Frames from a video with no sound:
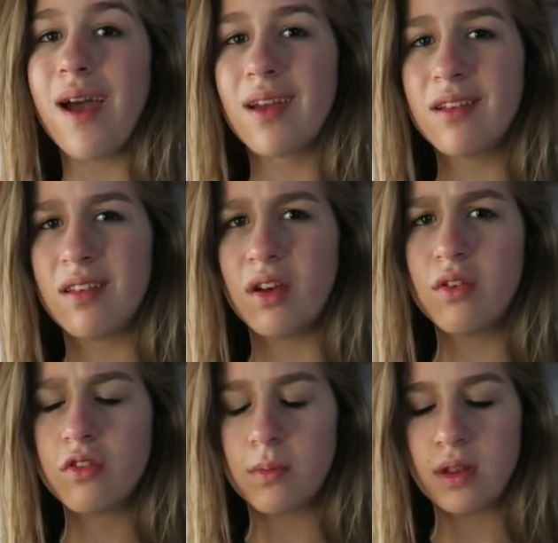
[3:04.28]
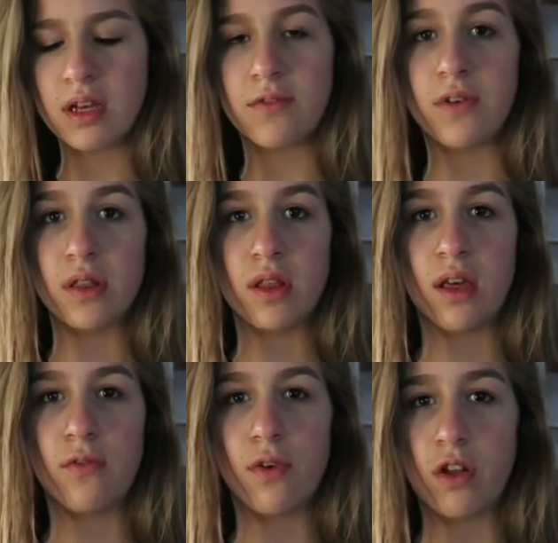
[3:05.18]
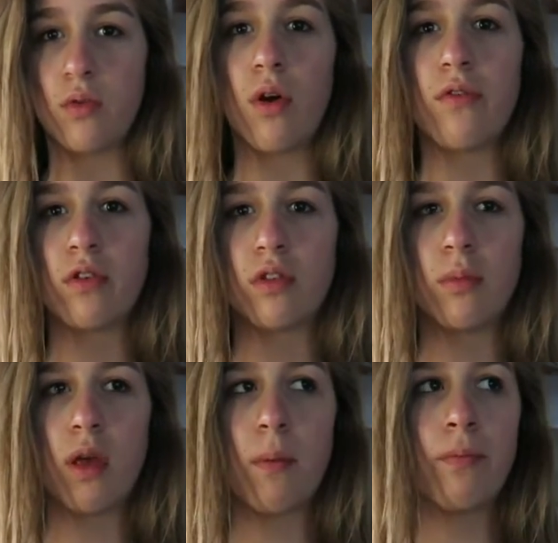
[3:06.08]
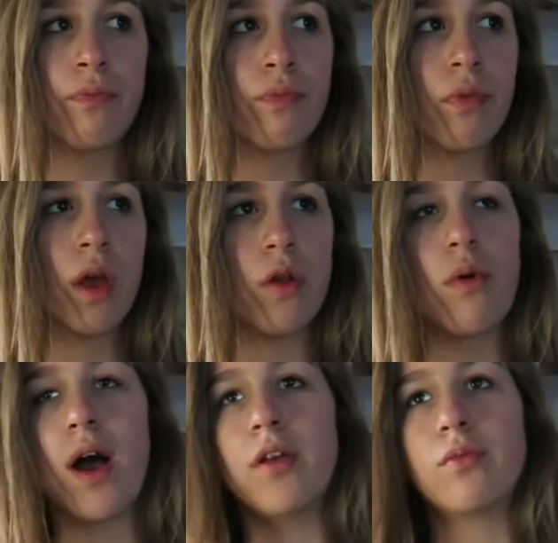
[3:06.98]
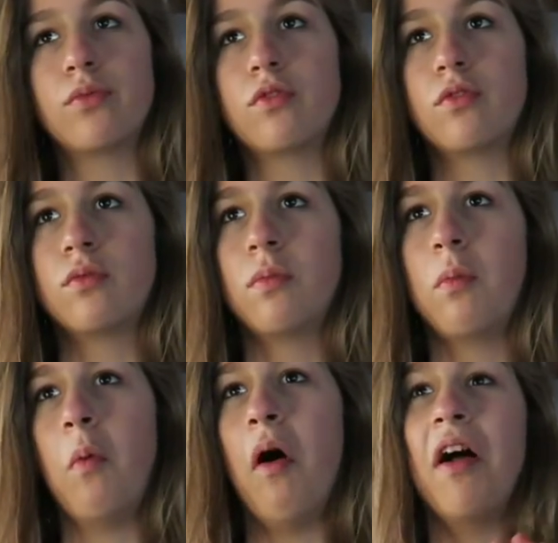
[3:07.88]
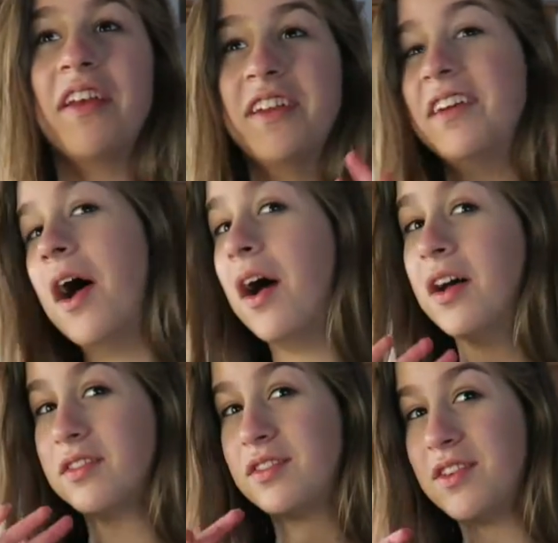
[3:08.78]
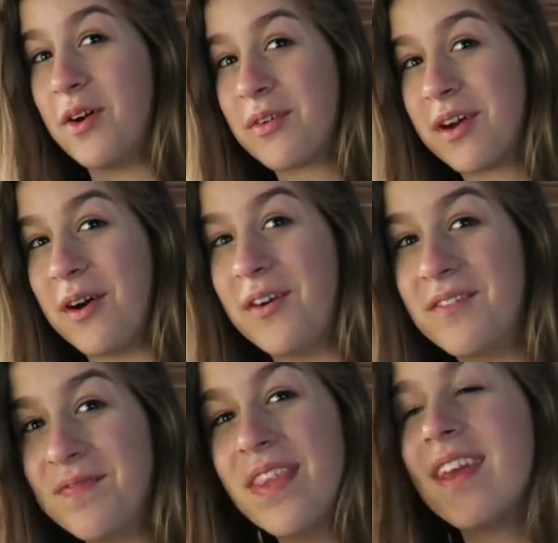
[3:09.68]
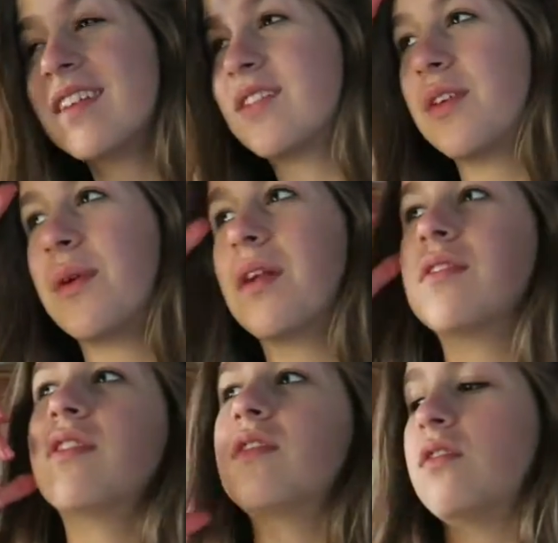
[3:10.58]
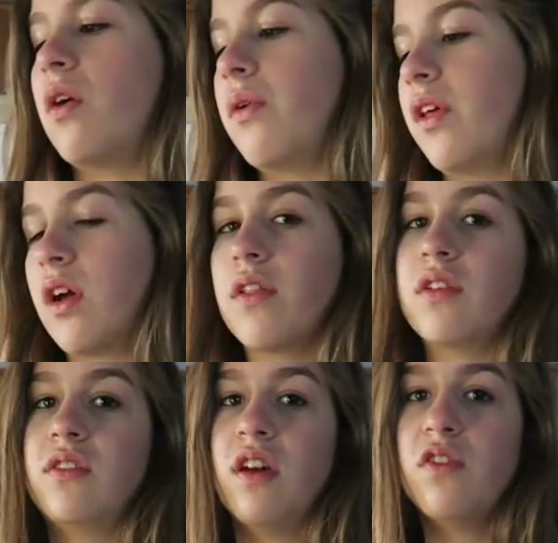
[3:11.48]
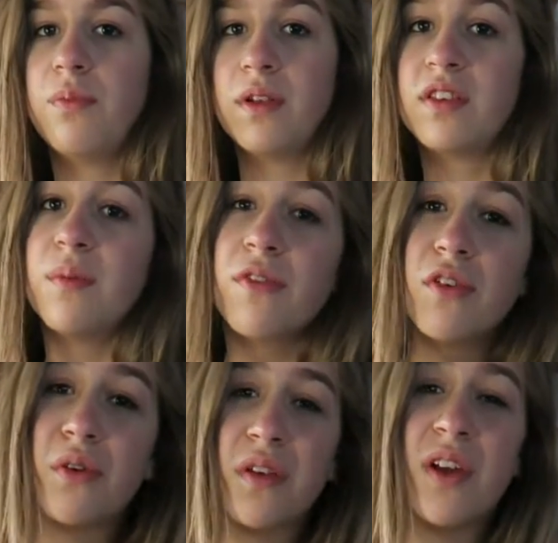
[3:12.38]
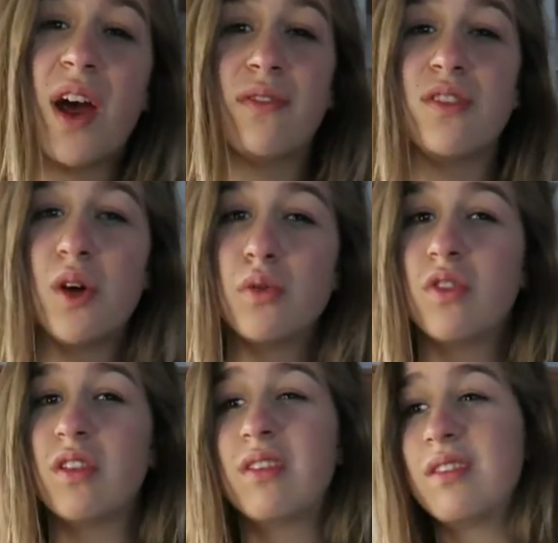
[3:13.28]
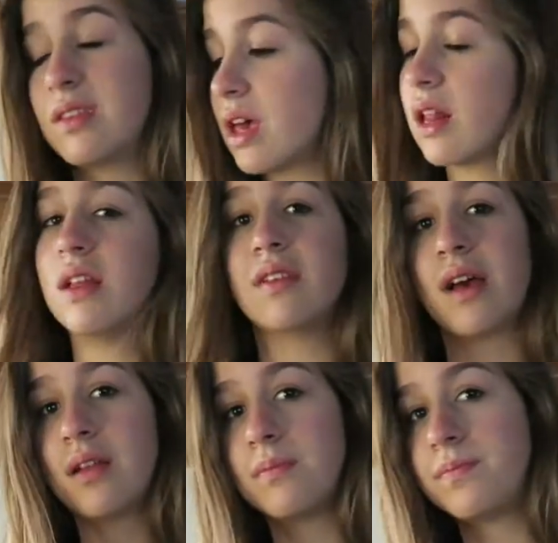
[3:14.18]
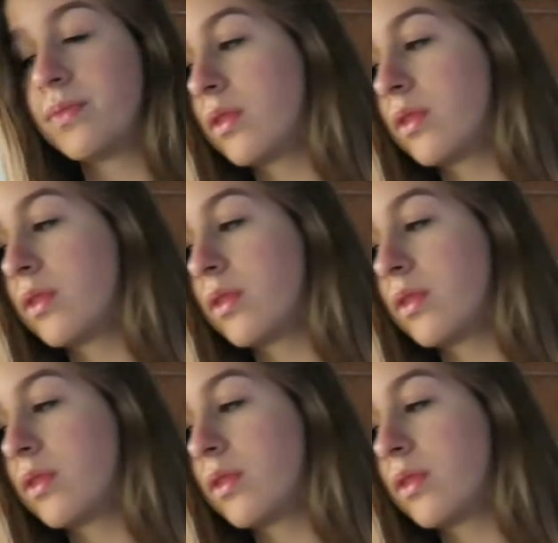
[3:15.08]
I can see how this could be like a fun thing if friends were over or something and you guys just wanted a snow cone. So you went out to the snow and then got this stuff, but some of you don't even have snow, so this is slightly sad.